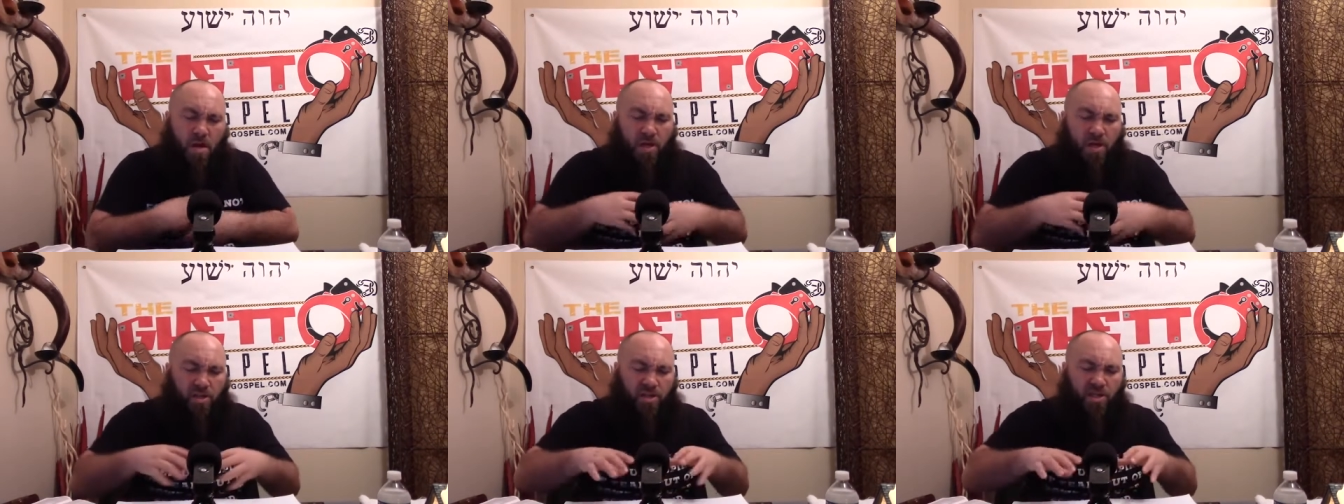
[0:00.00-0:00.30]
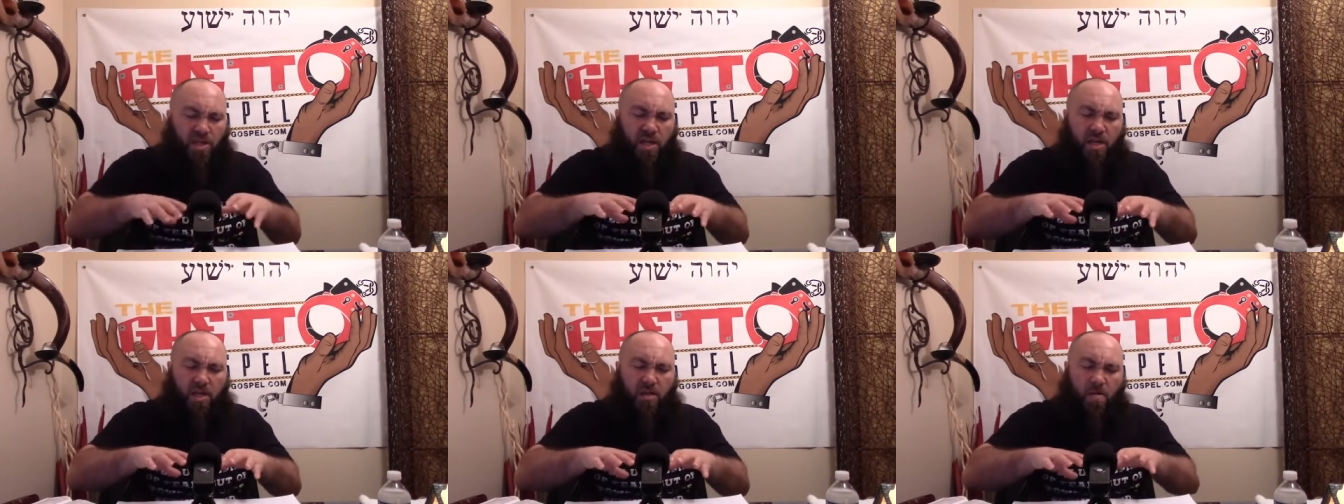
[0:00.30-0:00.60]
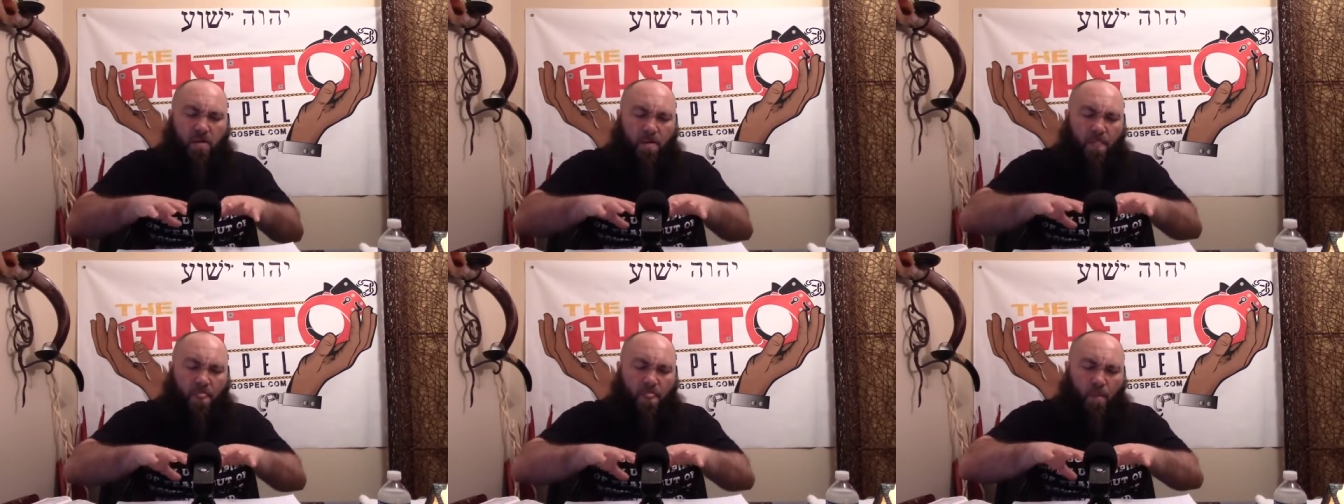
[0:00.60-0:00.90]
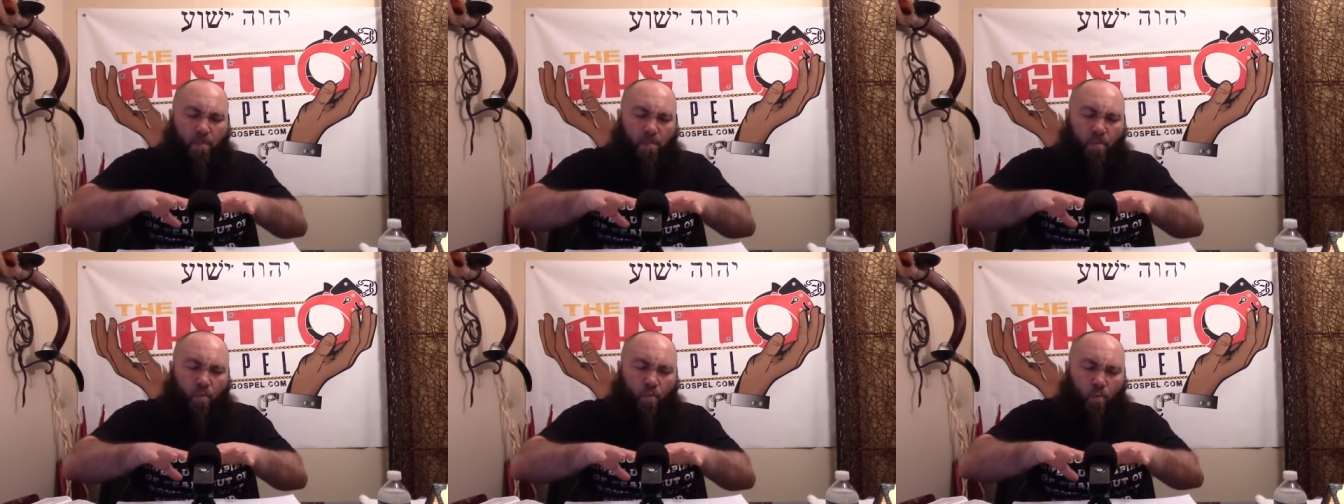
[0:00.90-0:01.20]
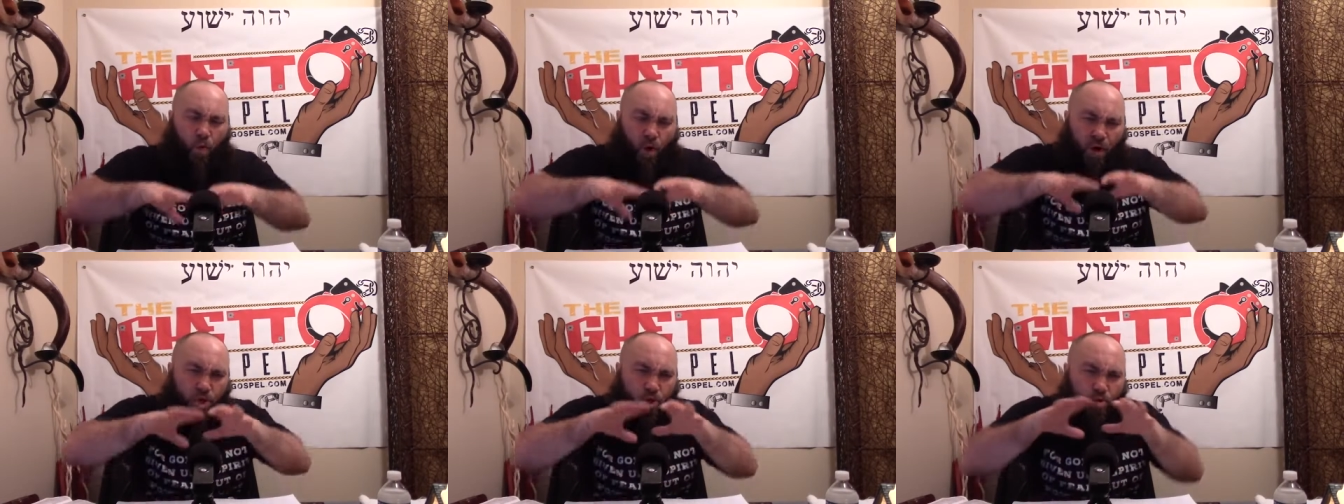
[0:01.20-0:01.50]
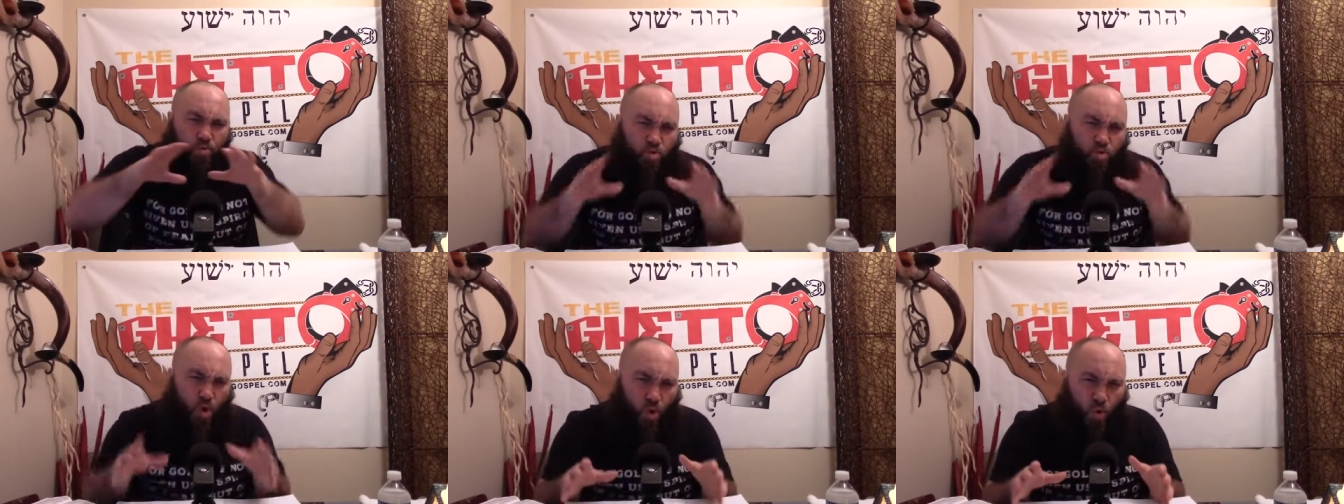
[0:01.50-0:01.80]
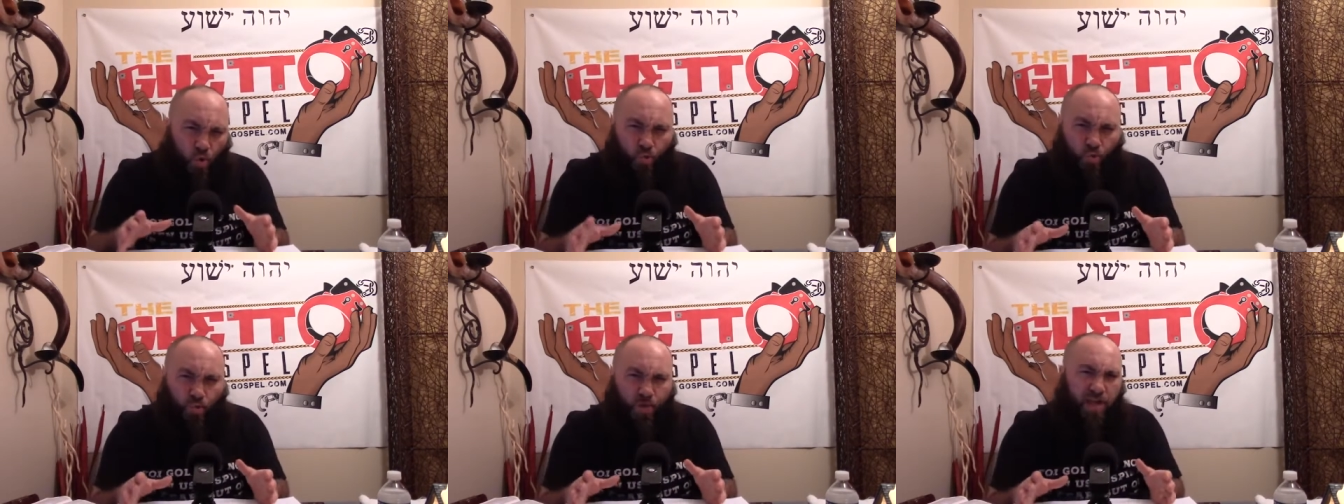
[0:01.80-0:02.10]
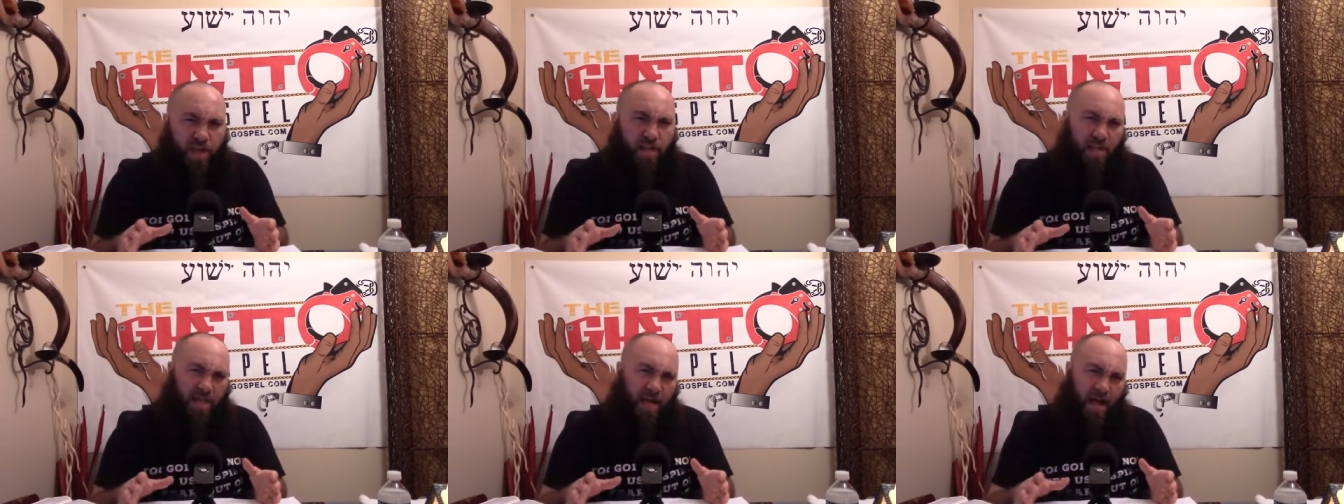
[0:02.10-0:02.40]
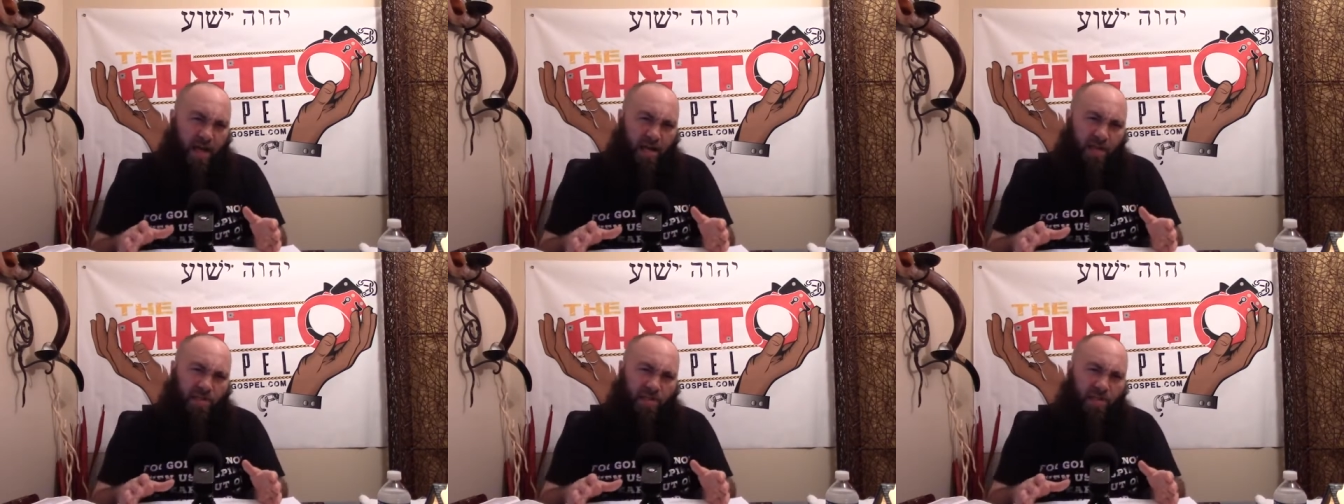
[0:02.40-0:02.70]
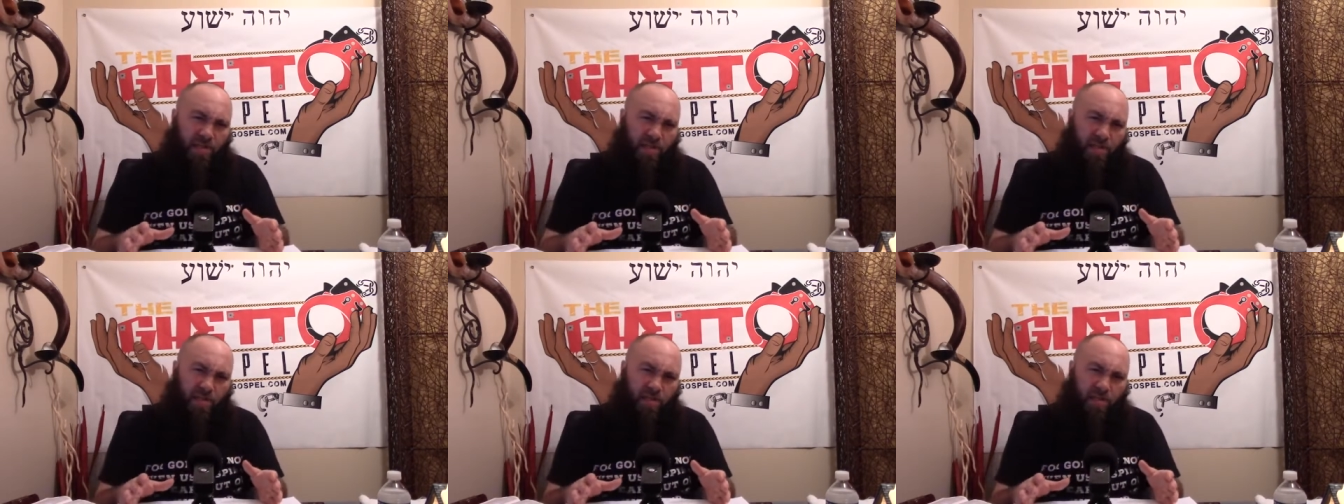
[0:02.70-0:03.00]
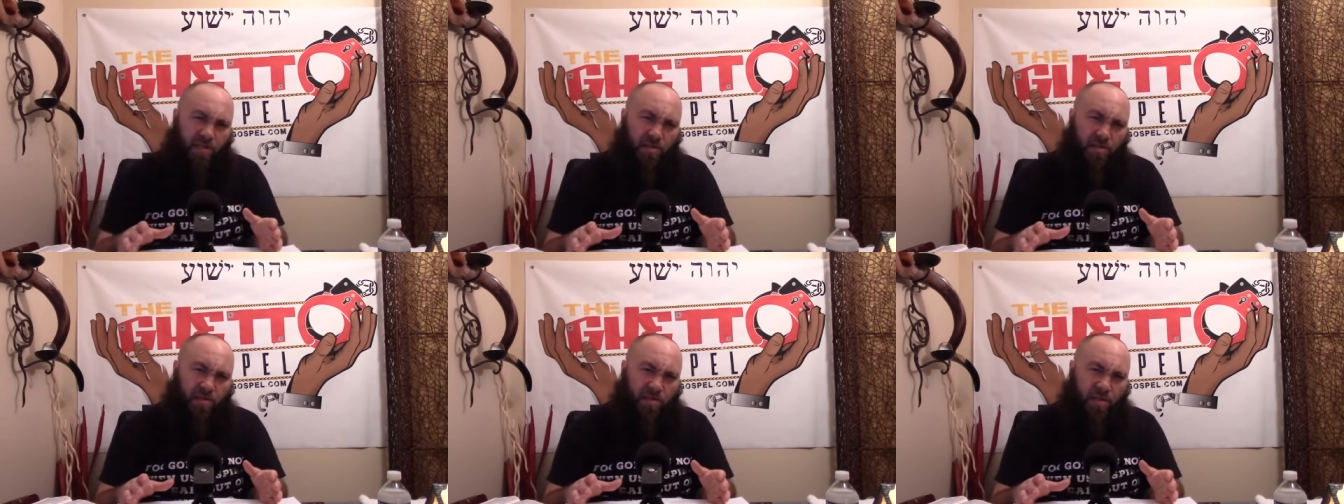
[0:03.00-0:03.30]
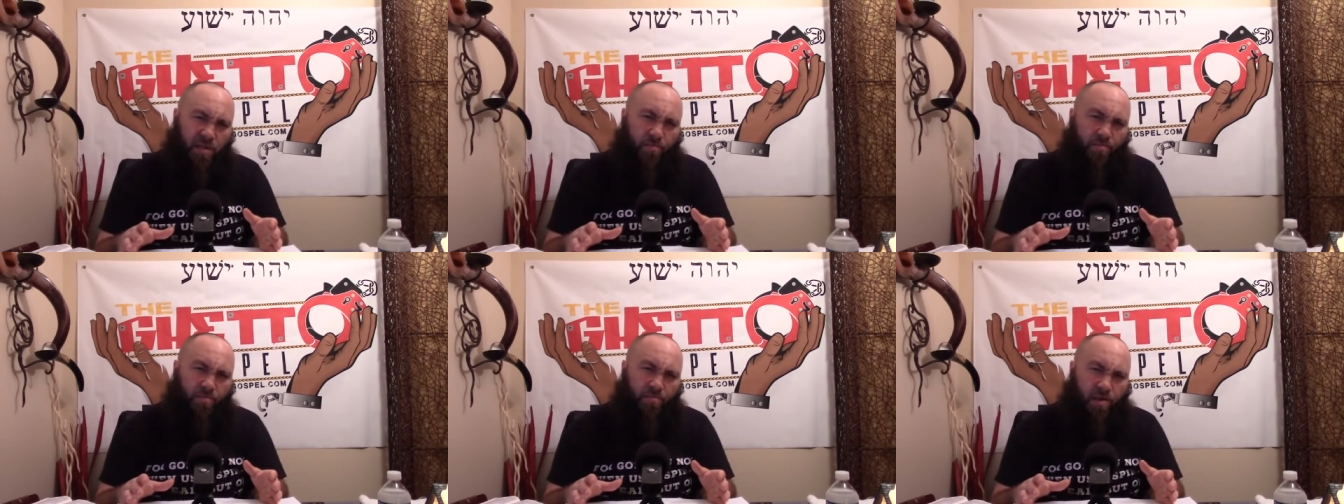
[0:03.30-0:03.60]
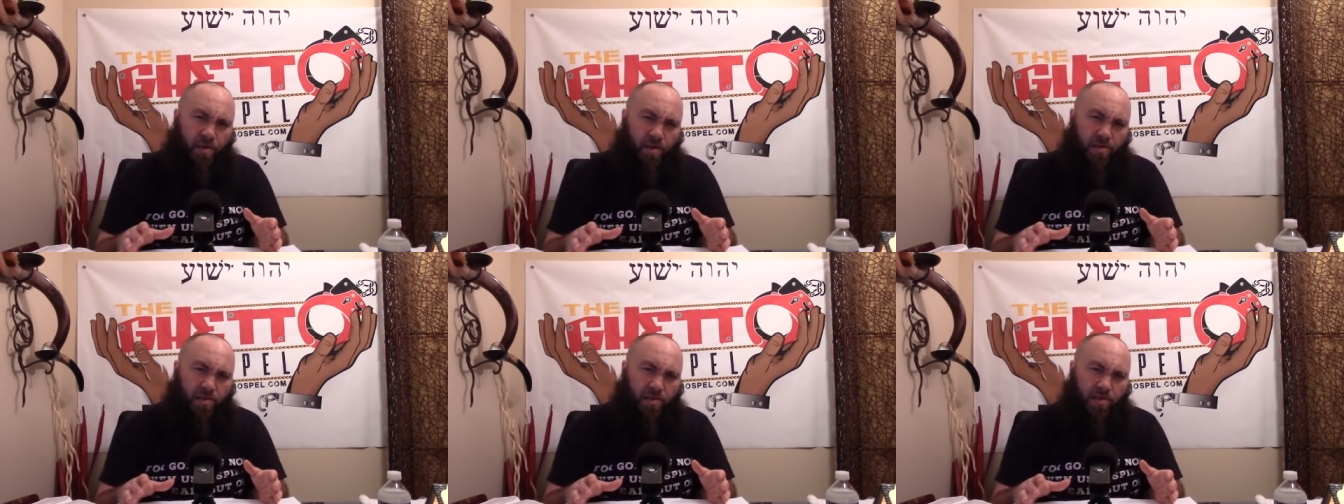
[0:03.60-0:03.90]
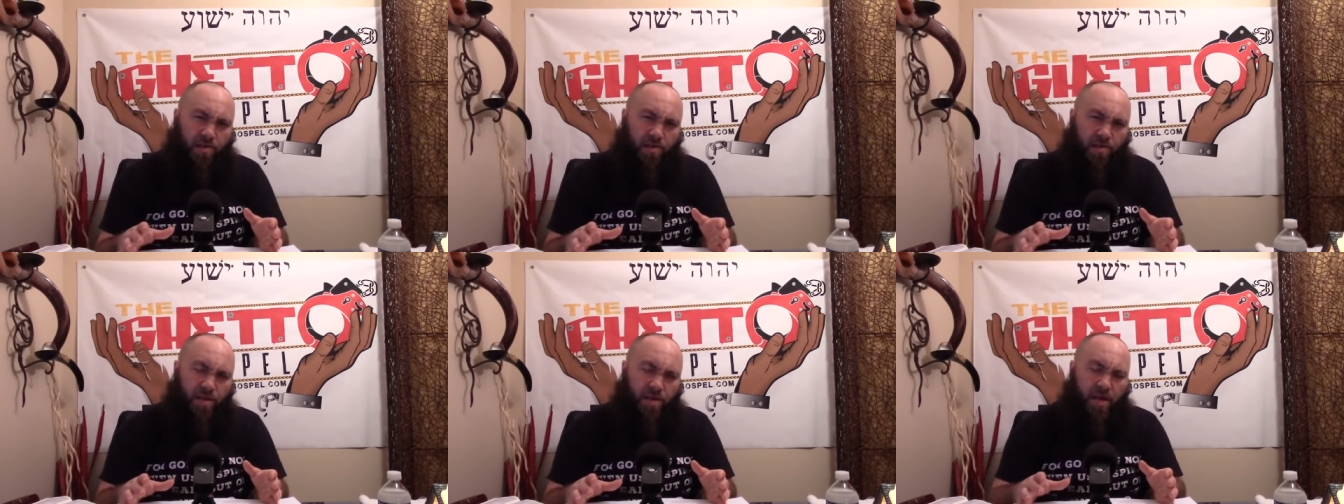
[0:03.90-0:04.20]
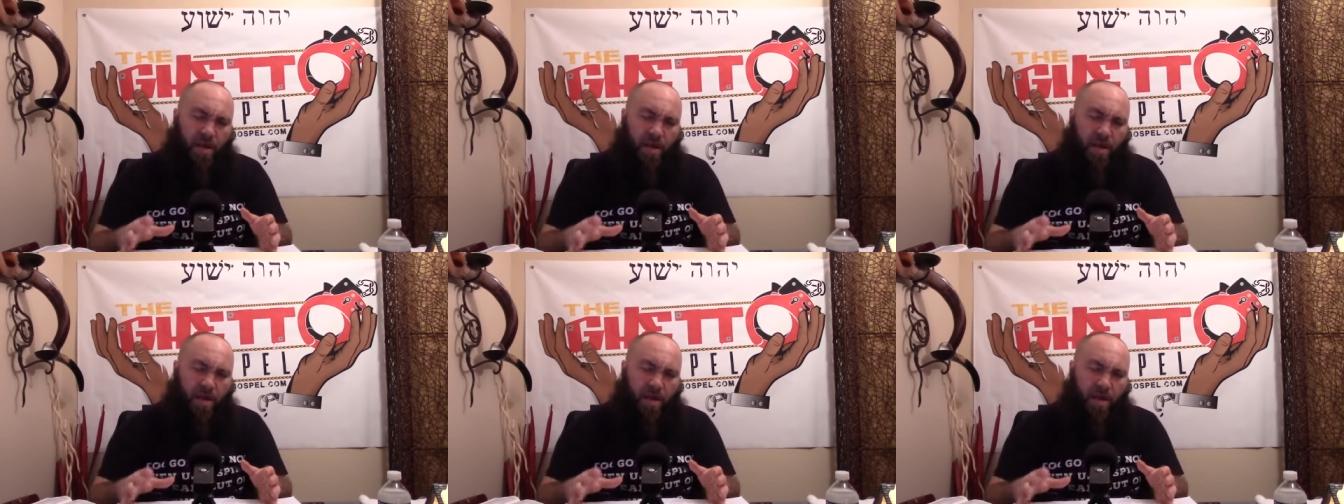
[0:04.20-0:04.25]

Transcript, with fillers: See, what you don't realize, sister and brother,